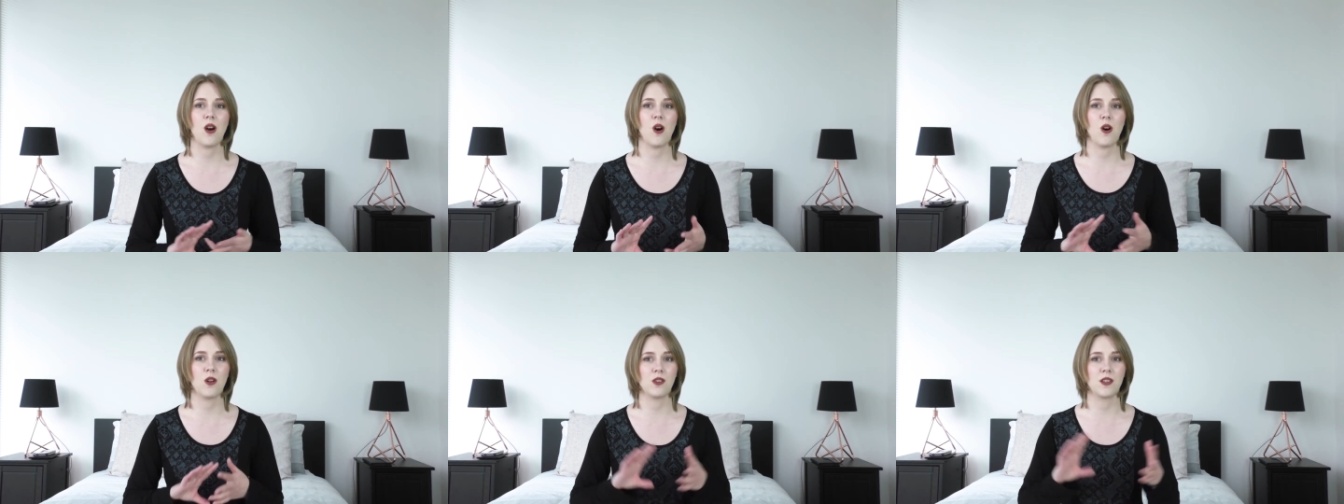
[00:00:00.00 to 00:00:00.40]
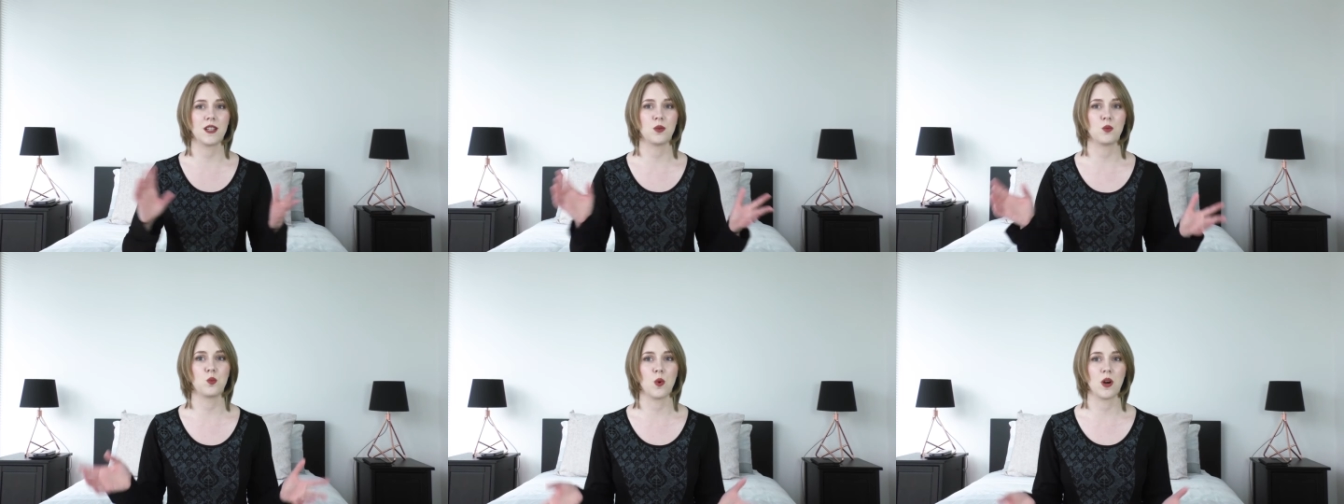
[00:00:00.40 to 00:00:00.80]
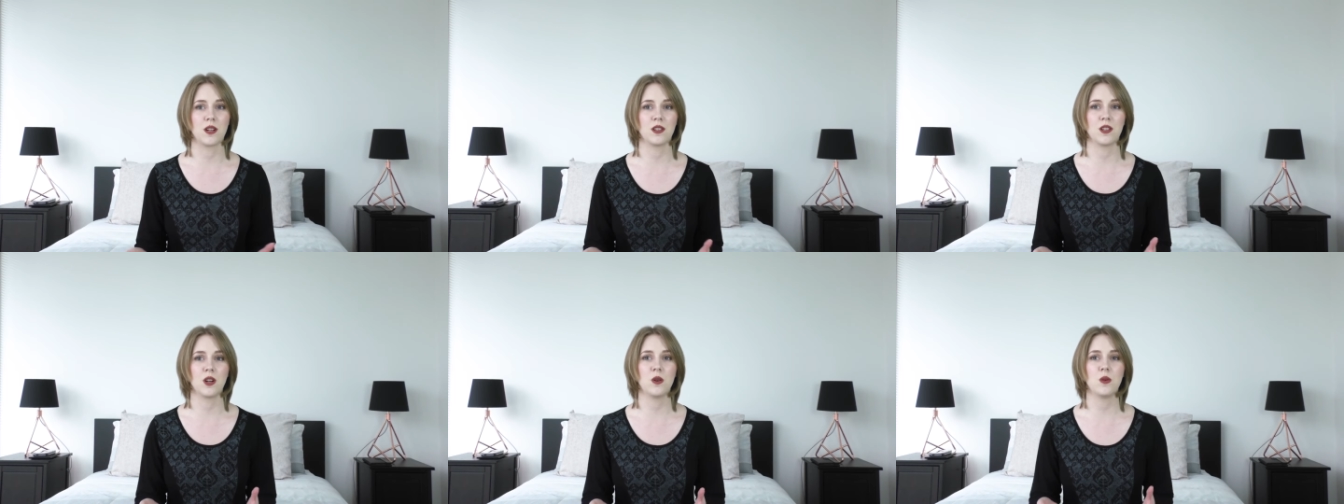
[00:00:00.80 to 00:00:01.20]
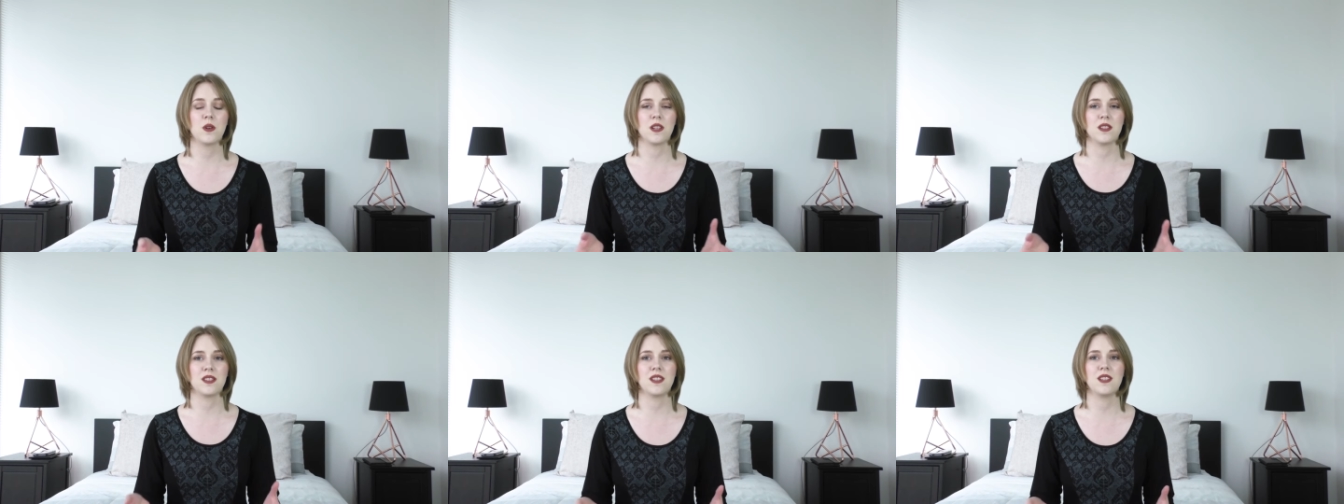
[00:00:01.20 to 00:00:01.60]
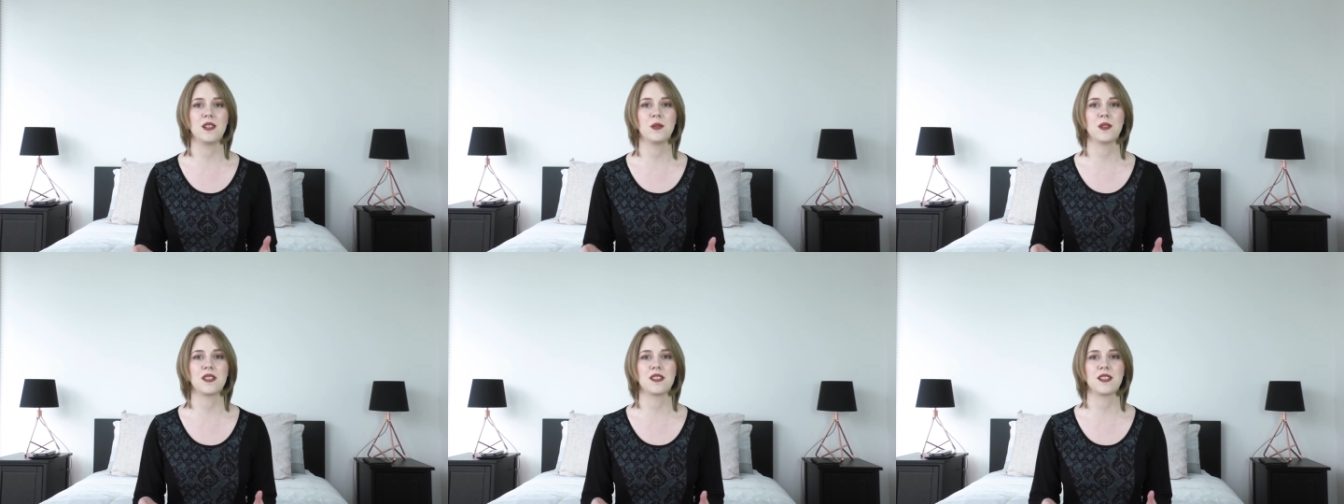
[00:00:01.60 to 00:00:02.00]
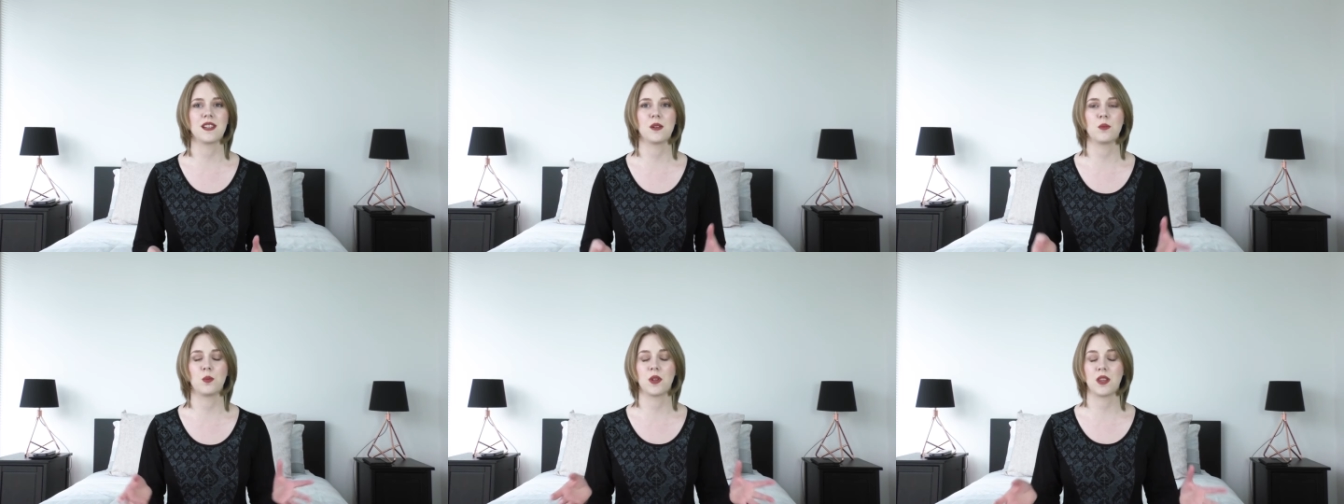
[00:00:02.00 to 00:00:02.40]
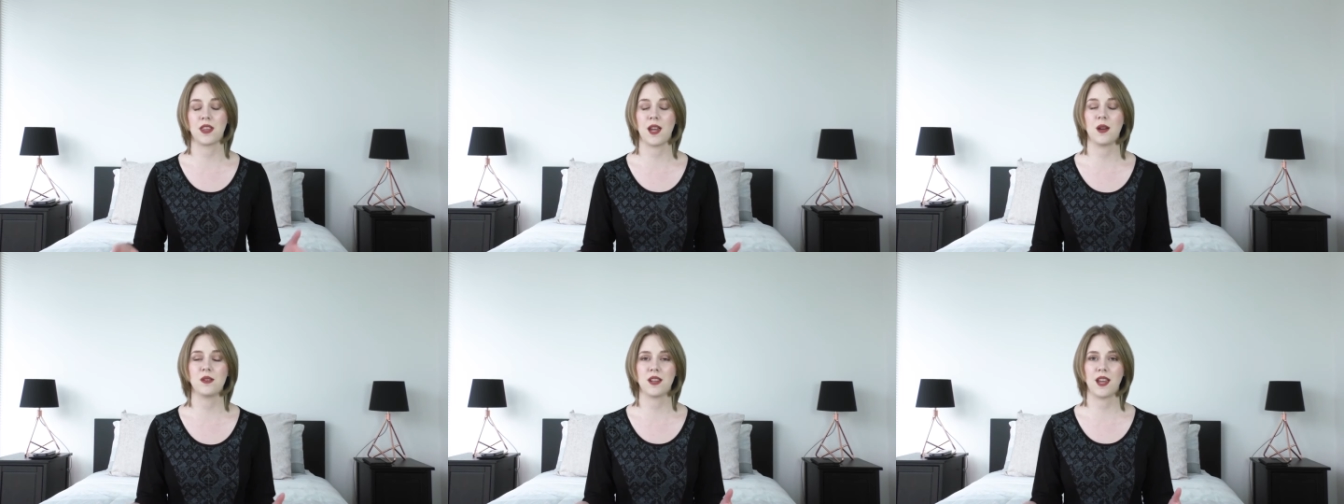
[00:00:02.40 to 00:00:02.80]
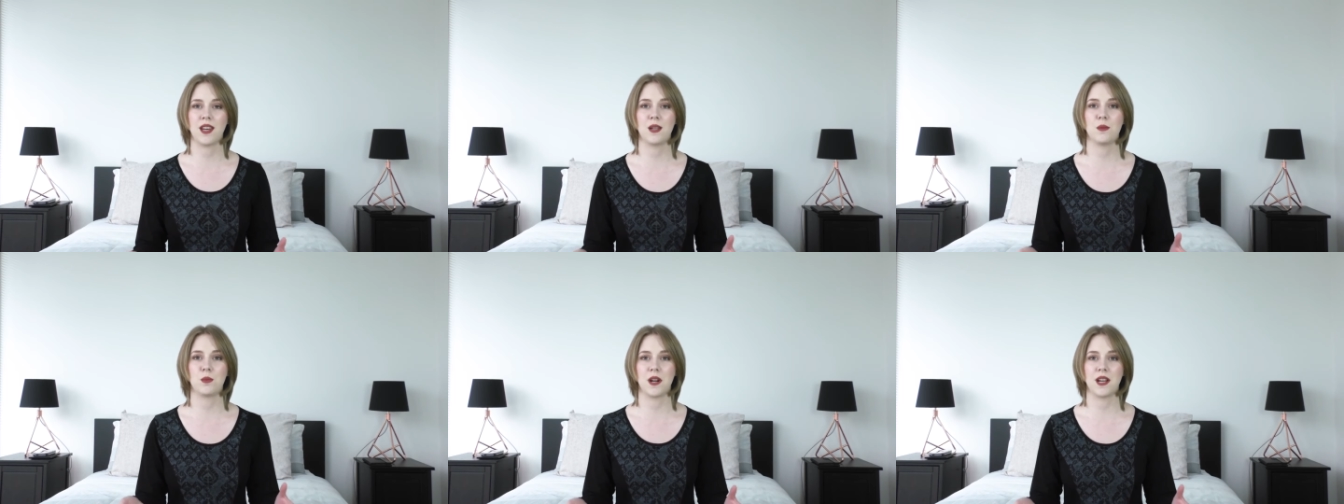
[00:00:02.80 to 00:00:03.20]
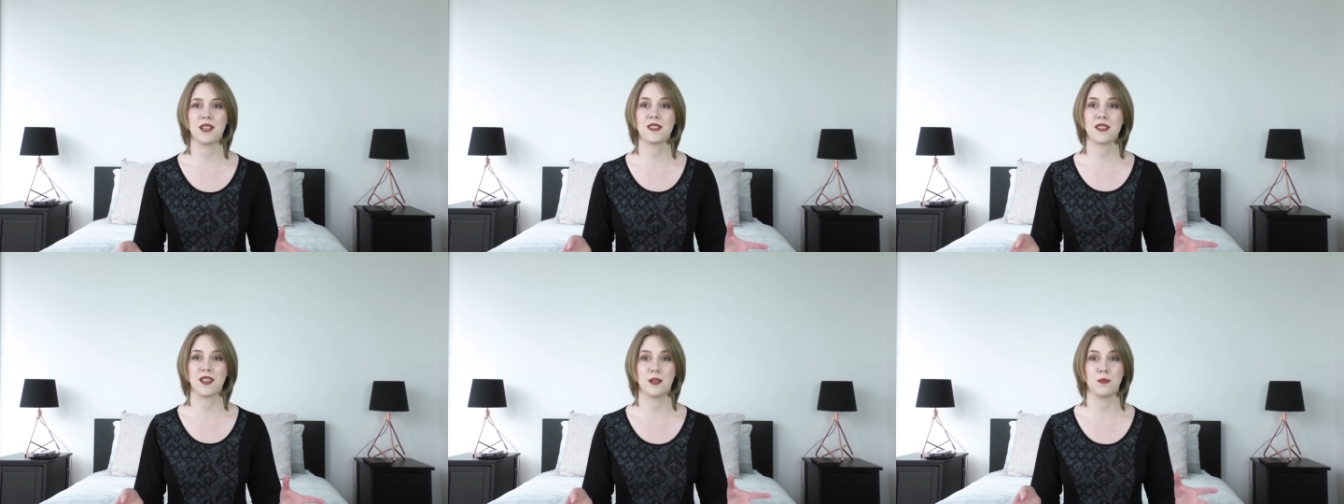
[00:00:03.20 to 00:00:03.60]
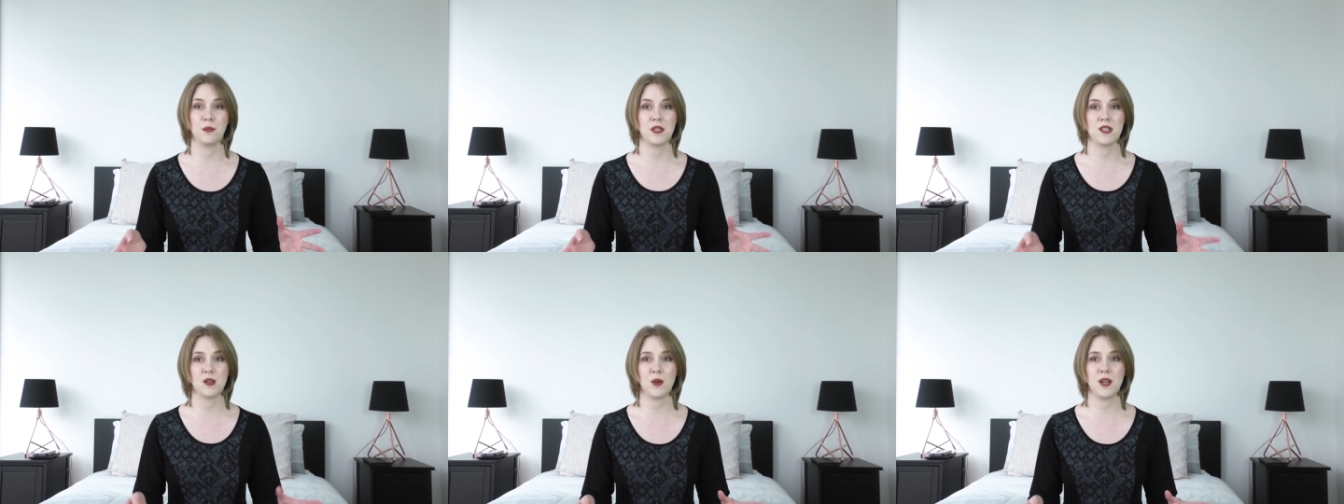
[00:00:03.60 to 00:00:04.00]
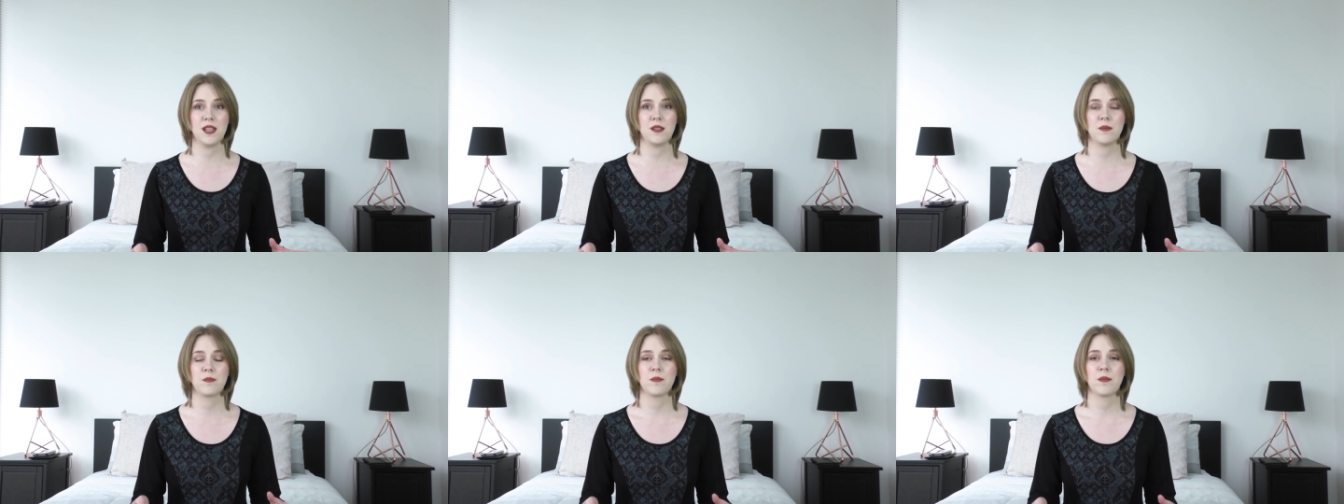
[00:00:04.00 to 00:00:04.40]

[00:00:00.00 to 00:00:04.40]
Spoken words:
all in one go continuously without any breaks in between,